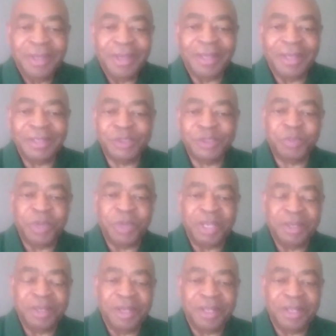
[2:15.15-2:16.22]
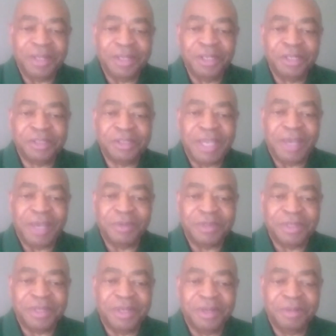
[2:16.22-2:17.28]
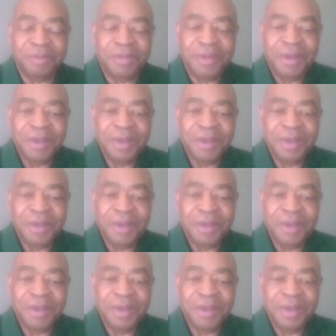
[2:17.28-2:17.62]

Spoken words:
and spend a little time with them